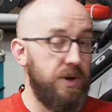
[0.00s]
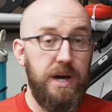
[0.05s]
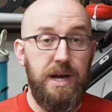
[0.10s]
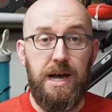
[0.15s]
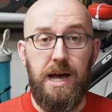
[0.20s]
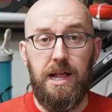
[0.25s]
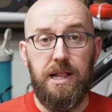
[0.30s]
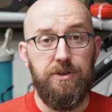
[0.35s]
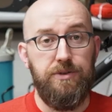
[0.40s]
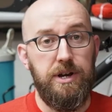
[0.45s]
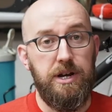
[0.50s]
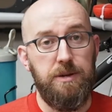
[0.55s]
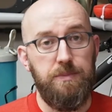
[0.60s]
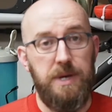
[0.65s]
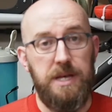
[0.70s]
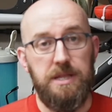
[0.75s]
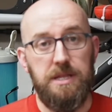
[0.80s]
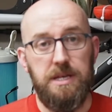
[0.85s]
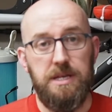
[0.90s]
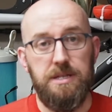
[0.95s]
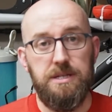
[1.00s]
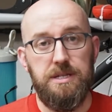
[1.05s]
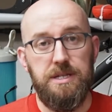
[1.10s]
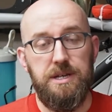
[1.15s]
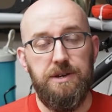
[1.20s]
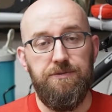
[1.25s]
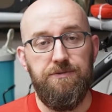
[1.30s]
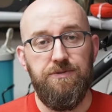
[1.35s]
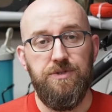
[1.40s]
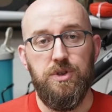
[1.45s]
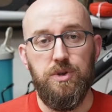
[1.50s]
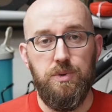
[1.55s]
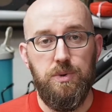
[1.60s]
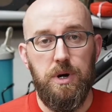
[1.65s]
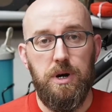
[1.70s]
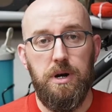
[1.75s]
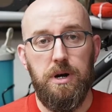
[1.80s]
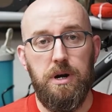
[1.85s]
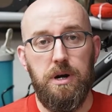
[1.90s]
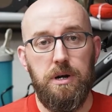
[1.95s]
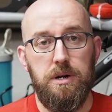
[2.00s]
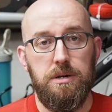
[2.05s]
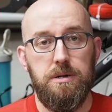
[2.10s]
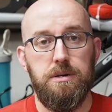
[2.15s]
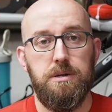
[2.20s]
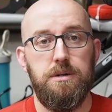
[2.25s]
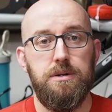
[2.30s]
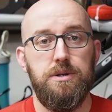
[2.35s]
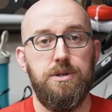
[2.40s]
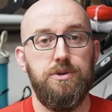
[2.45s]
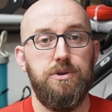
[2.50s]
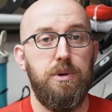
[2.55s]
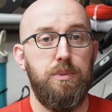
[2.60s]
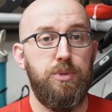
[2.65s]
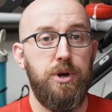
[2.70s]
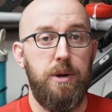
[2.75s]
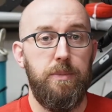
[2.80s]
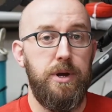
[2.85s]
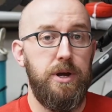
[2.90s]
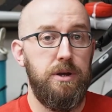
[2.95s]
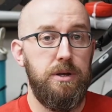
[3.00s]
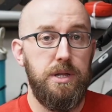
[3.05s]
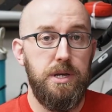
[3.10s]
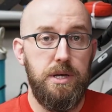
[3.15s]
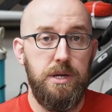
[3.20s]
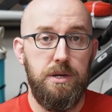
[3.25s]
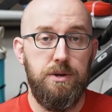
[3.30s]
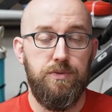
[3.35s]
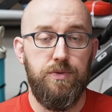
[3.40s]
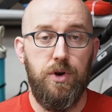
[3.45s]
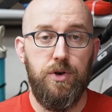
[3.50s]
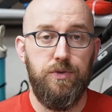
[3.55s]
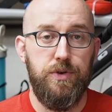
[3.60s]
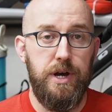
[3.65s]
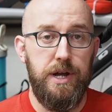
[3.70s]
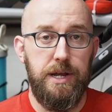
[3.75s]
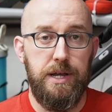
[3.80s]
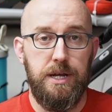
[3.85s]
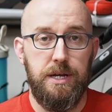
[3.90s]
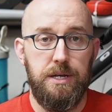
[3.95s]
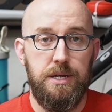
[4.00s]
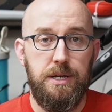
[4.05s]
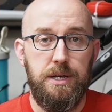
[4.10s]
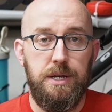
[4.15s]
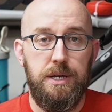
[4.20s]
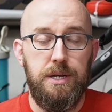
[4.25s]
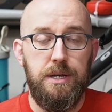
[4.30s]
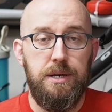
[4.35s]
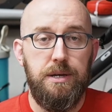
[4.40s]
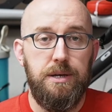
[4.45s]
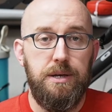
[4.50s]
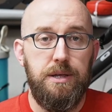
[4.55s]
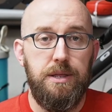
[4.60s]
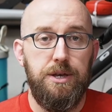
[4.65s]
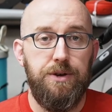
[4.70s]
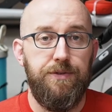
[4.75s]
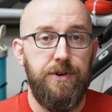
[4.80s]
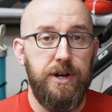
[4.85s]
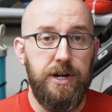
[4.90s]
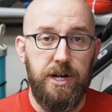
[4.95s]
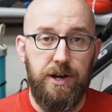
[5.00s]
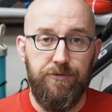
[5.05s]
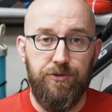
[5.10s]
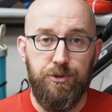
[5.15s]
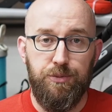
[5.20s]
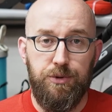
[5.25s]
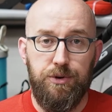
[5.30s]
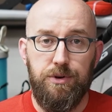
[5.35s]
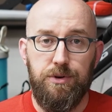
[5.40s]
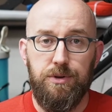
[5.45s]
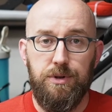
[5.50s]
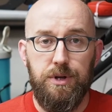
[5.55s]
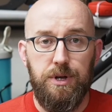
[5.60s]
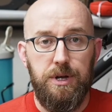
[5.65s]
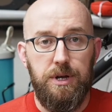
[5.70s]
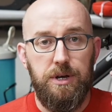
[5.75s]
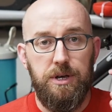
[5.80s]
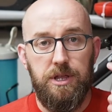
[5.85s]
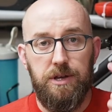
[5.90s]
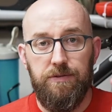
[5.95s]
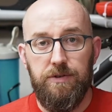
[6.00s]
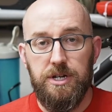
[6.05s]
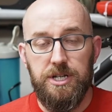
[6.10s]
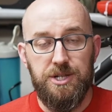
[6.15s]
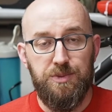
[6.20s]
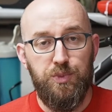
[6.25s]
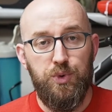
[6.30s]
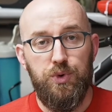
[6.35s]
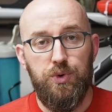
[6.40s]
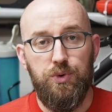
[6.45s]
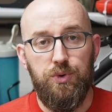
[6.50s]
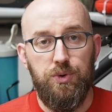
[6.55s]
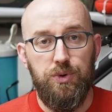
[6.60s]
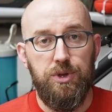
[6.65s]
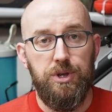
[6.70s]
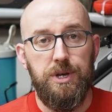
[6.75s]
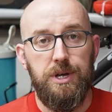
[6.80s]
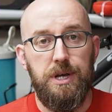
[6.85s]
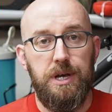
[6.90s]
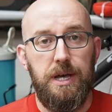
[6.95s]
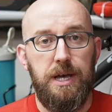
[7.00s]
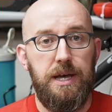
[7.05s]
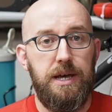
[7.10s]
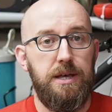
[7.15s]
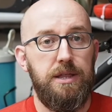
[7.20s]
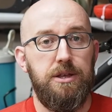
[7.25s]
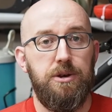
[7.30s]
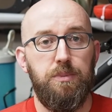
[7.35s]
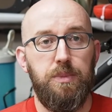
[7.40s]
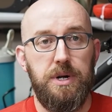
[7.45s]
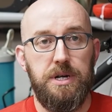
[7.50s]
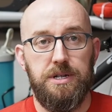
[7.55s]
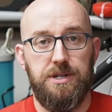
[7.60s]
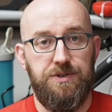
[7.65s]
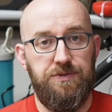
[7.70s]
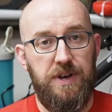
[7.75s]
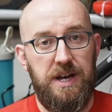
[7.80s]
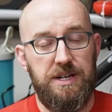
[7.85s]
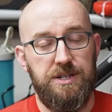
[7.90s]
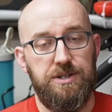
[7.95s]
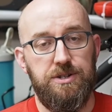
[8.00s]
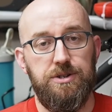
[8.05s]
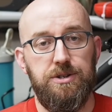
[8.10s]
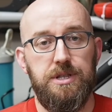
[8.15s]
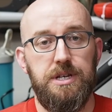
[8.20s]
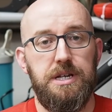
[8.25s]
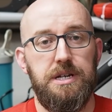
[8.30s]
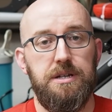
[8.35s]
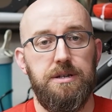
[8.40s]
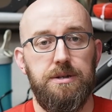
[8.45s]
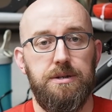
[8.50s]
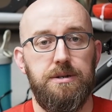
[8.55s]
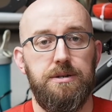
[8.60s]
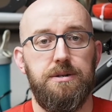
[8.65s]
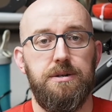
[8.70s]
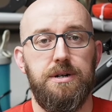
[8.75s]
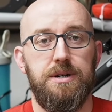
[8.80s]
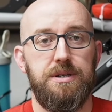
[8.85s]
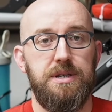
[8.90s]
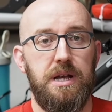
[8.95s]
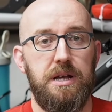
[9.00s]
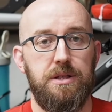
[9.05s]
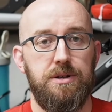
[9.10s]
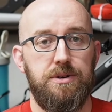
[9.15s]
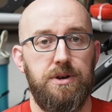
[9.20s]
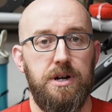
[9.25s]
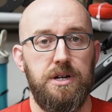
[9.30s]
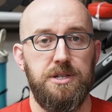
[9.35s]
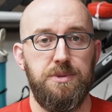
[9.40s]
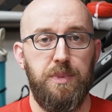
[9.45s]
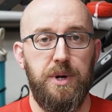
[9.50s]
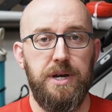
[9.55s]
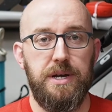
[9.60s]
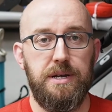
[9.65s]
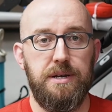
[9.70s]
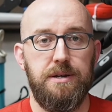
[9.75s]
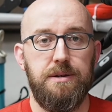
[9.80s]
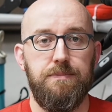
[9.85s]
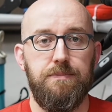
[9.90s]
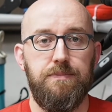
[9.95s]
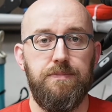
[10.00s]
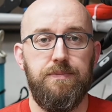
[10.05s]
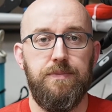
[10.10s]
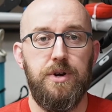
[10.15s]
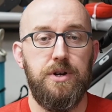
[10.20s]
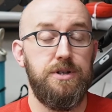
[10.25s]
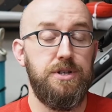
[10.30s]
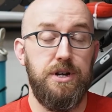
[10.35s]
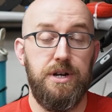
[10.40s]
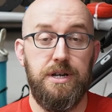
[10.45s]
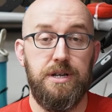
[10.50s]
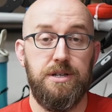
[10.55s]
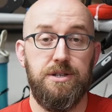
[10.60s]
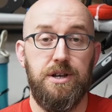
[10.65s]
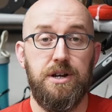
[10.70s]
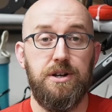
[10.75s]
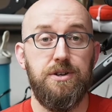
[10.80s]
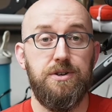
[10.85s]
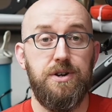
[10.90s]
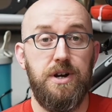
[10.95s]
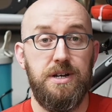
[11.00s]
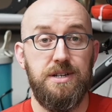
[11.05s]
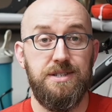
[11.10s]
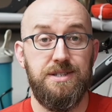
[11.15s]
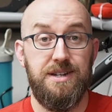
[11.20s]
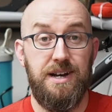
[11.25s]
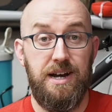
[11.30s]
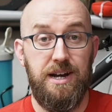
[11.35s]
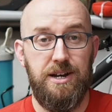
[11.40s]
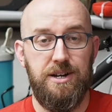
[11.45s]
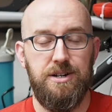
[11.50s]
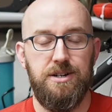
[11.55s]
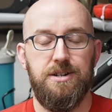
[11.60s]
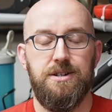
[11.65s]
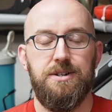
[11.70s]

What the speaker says: I highly recommend these if you are doing primarily road riding. They're very comfortable, they're very smooth, and they're much faster than a cyclocross bike, or sorry, cyclocross tire.